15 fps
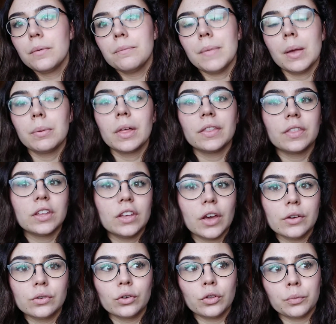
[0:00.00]
maybe like the
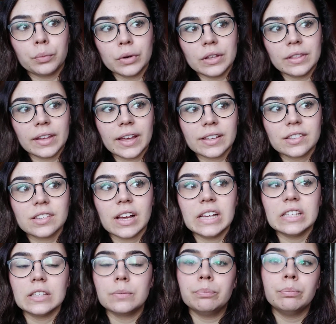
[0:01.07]
yoga or the breathing exercises,